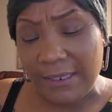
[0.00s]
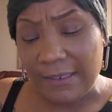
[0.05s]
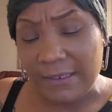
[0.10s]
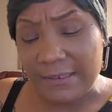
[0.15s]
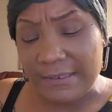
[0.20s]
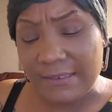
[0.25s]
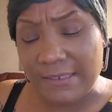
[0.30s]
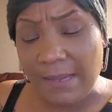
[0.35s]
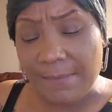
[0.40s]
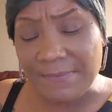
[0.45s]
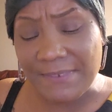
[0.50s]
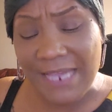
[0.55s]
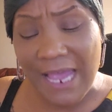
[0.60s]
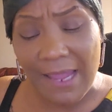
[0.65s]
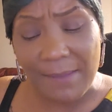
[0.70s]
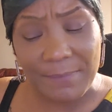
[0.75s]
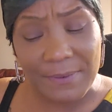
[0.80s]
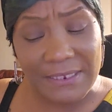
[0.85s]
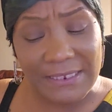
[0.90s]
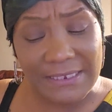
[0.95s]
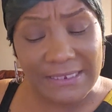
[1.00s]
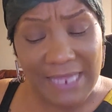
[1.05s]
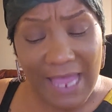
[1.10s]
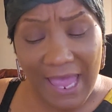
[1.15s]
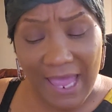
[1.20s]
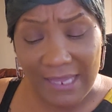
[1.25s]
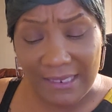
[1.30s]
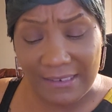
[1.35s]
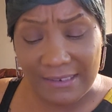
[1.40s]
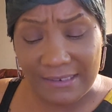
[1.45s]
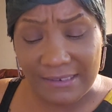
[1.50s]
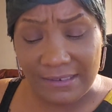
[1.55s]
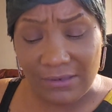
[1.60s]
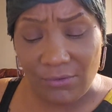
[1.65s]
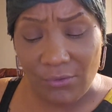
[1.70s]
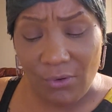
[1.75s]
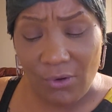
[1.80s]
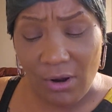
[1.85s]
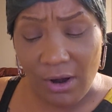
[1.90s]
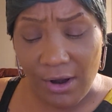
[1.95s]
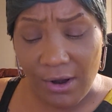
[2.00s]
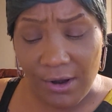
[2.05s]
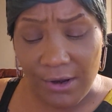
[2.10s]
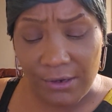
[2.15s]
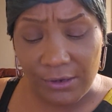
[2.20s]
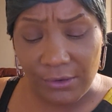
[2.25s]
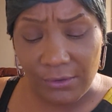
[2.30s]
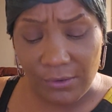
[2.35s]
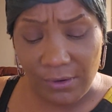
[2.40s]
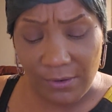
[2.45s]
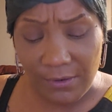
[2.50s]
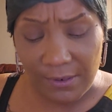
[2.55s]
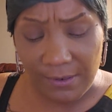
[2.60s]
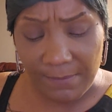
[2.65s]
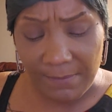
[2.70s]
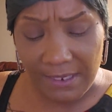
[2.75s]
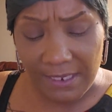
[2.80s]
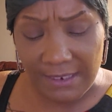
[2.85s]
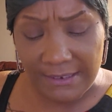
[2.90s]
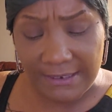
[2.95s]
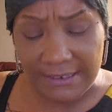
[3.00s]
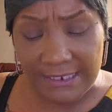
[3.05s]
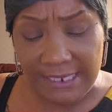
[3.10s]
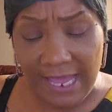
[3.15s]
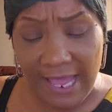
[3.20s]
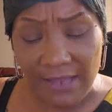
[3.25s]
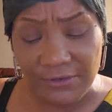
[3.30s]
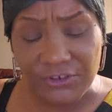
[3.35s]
some type of sex, or, you know what I mean? See how